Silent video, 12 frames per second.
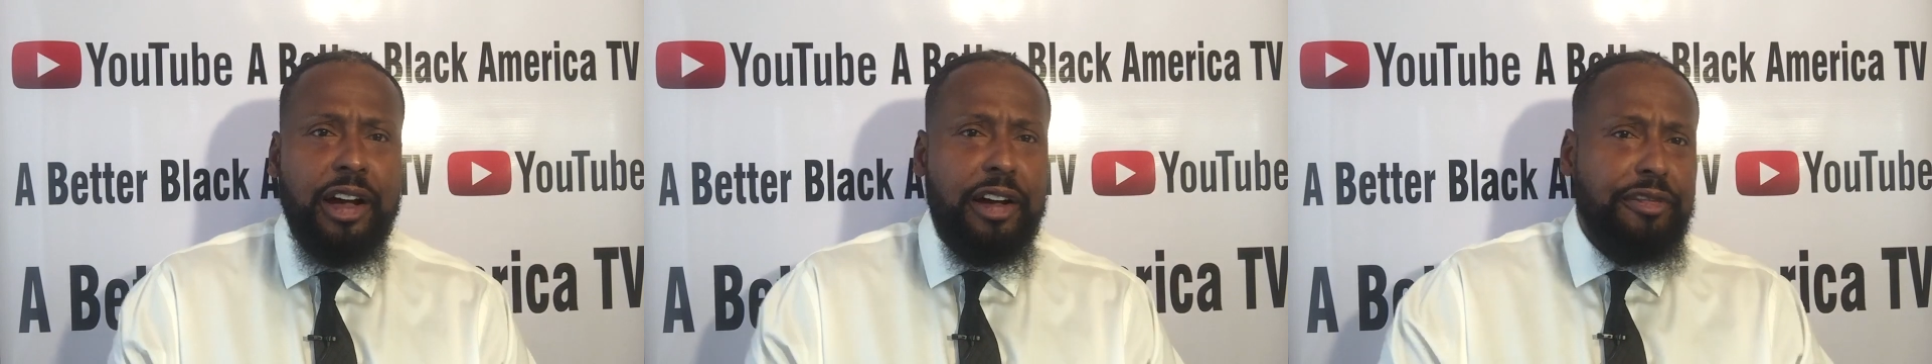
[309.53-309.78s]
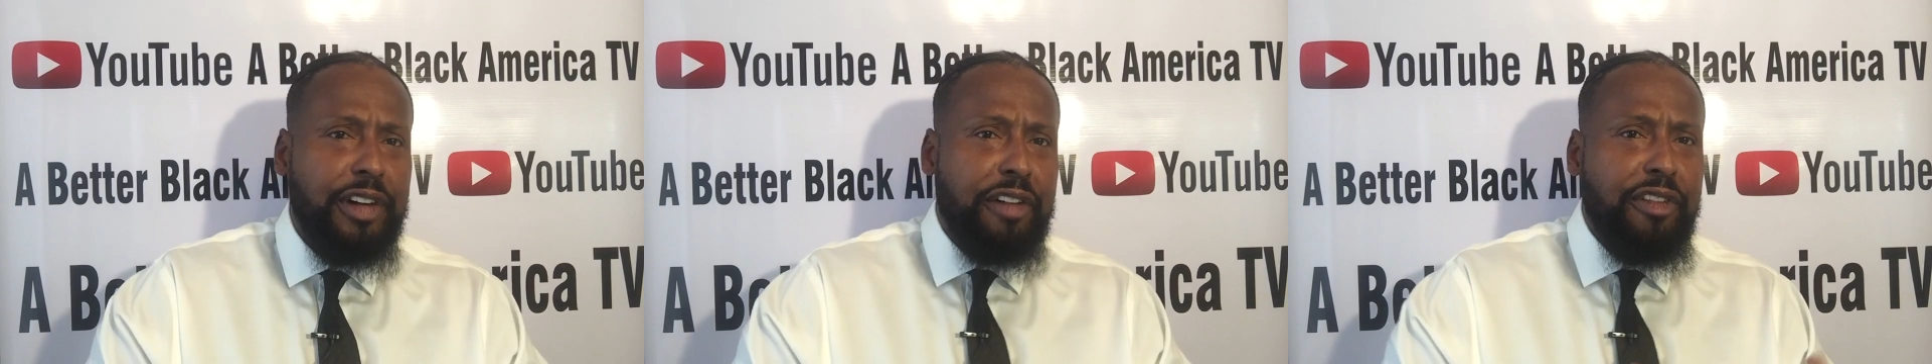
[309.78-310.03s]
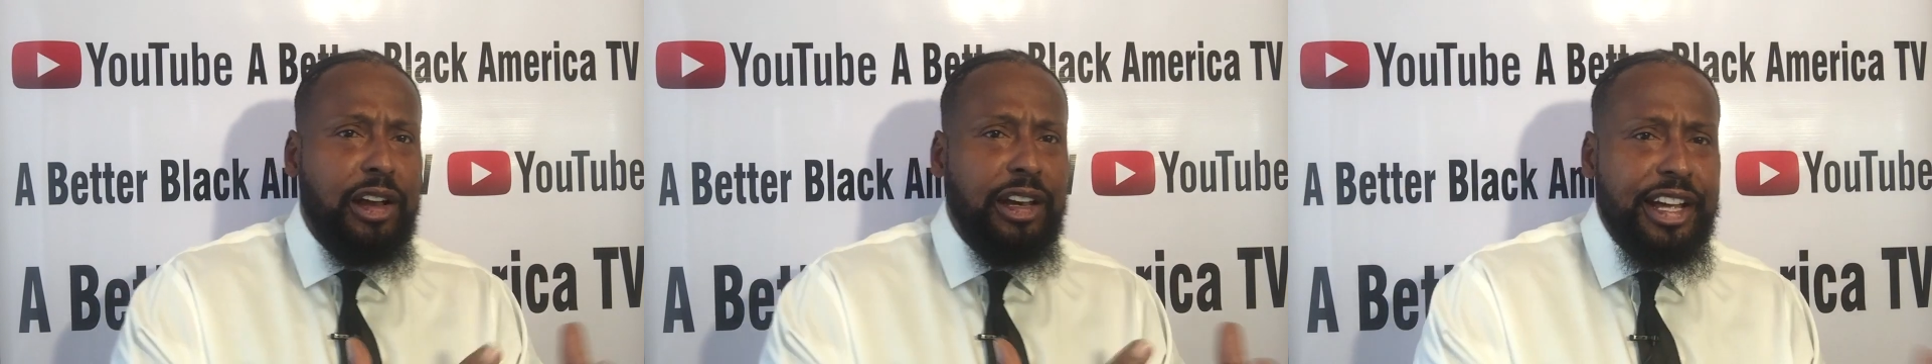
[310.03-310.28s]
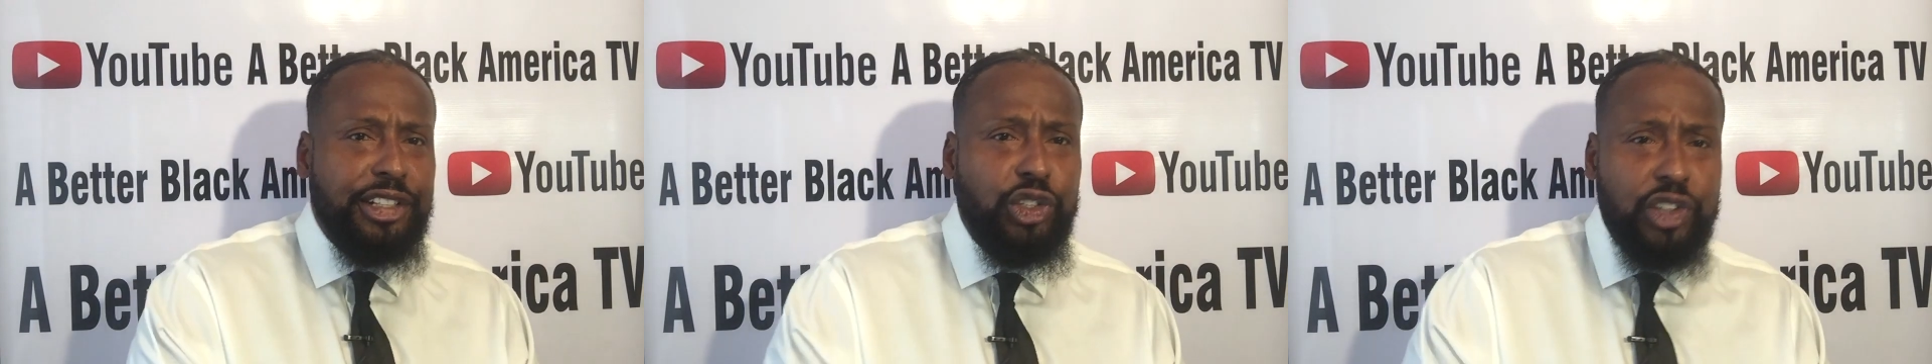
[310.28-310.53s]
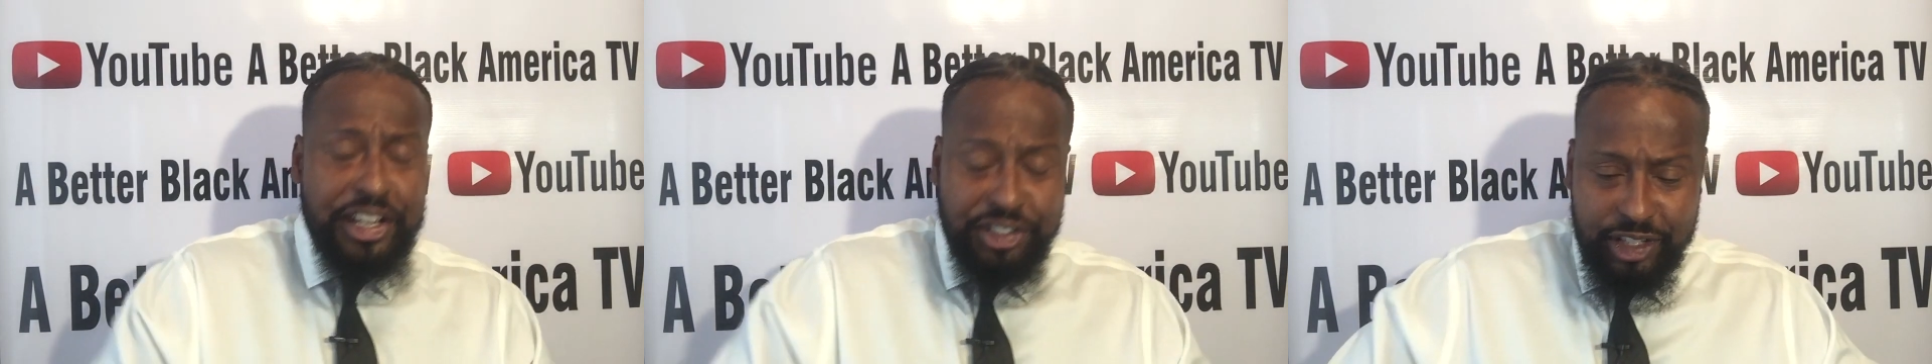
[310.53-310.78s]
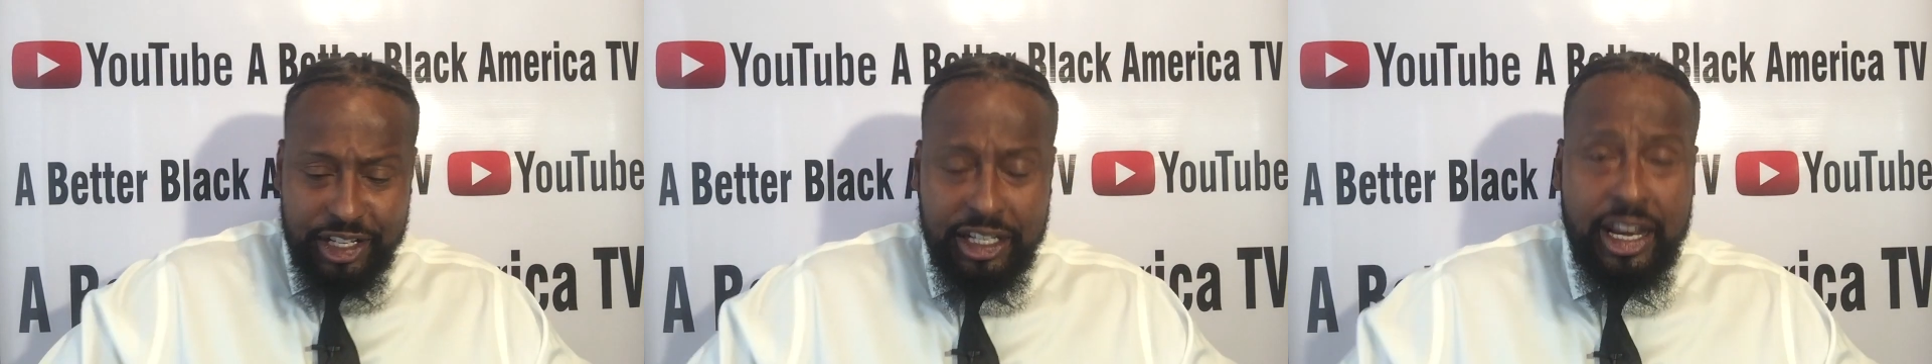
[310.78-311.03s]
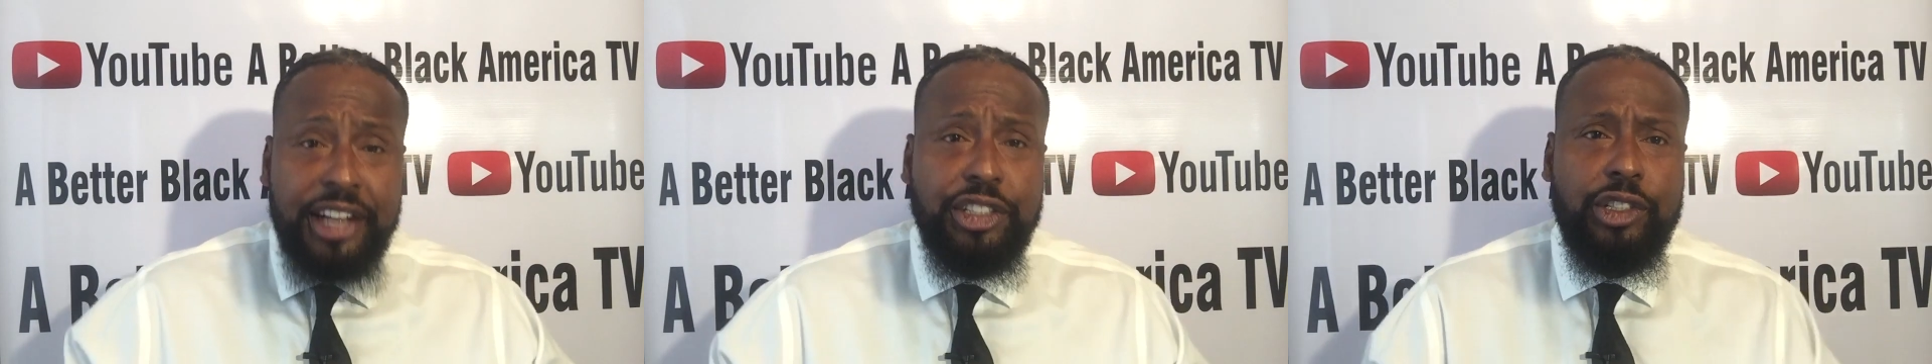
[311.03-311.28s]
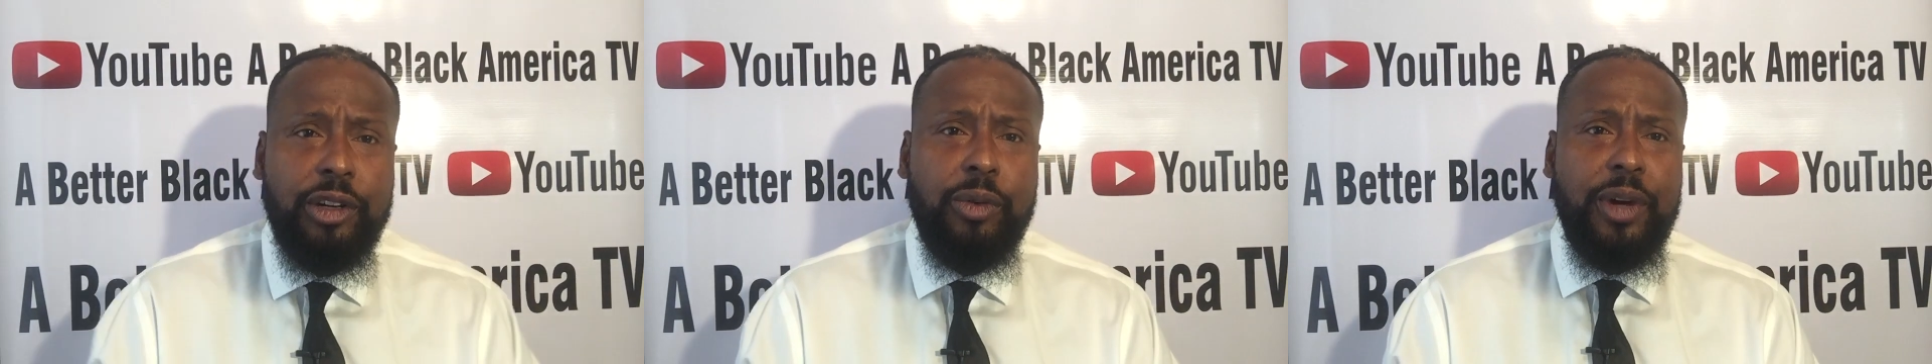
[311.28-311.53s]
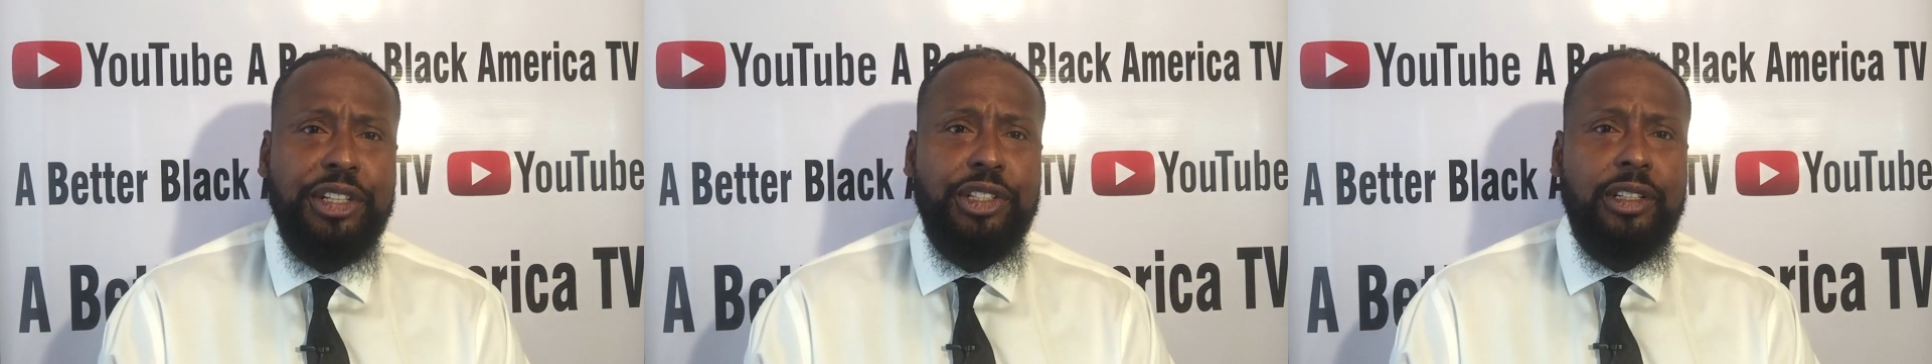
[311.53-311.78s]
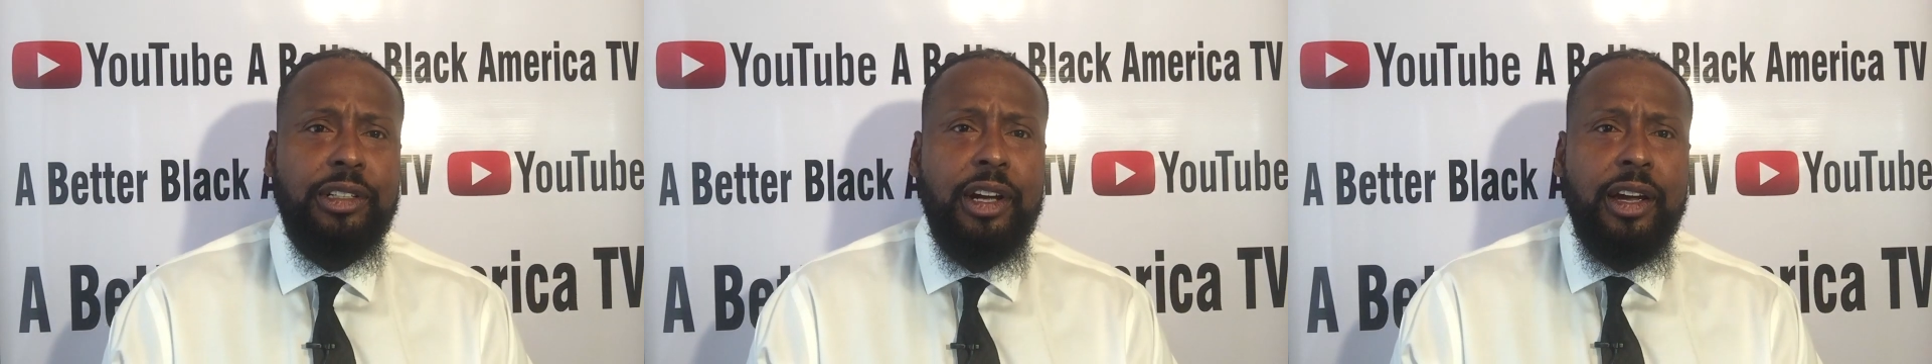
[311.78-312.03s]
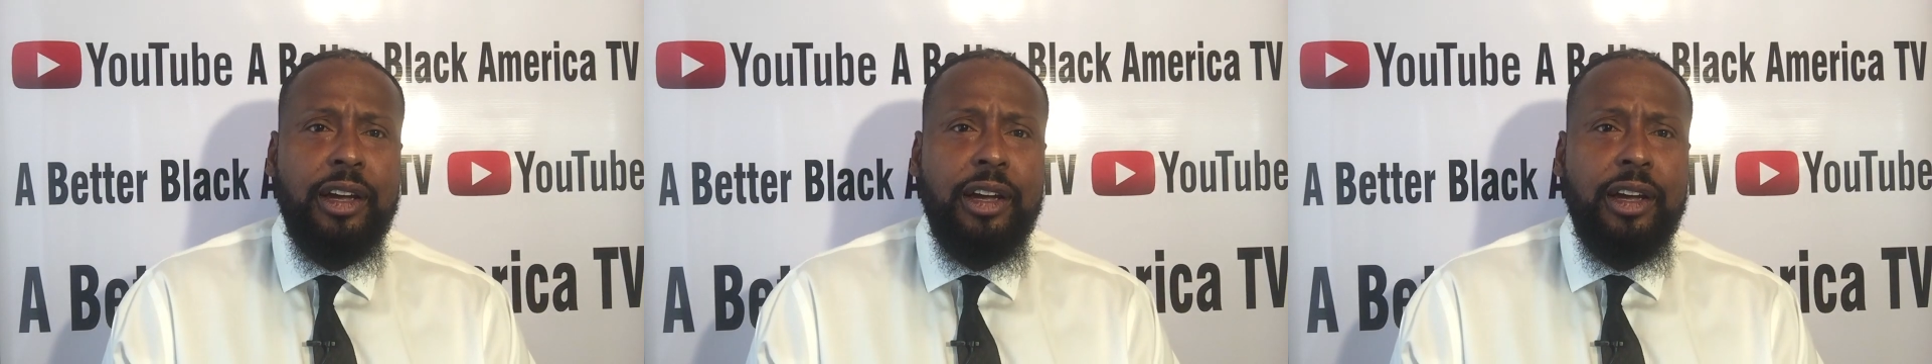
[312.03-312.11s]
of, of our legislation, the next generation